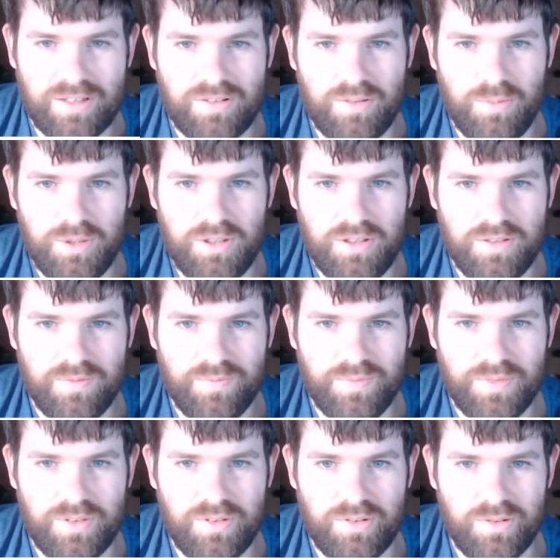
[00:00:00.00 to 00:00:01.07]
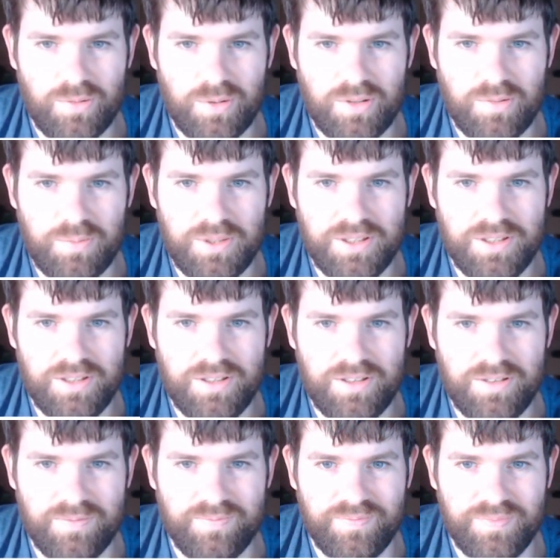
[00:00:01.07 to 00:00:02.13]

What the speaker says: to Me is what's playing here.